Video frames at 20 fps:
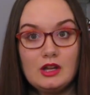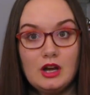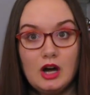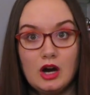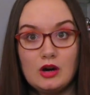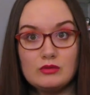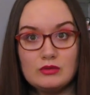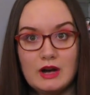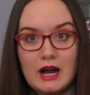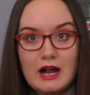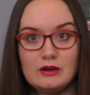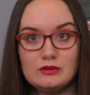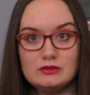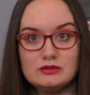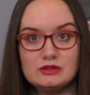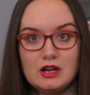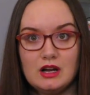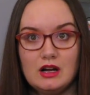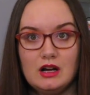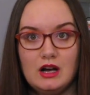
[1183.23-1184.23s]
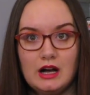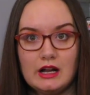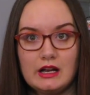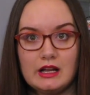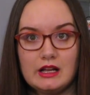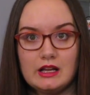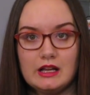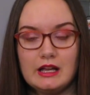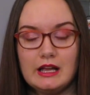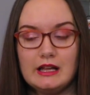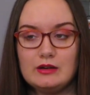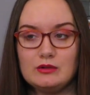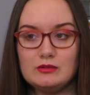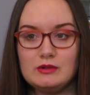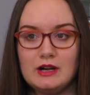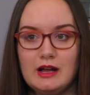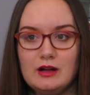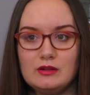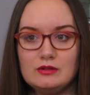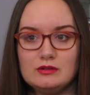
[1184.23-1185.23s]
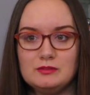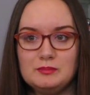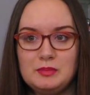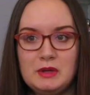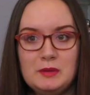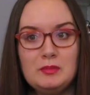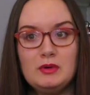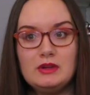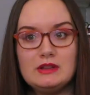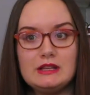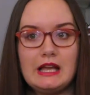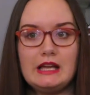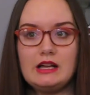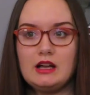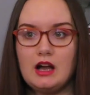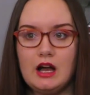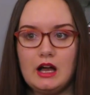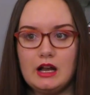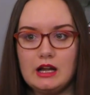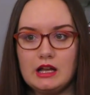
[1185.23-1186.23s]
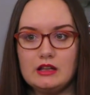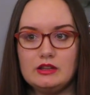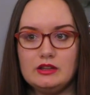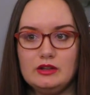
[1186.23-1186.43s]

around Anna and around people like Anna.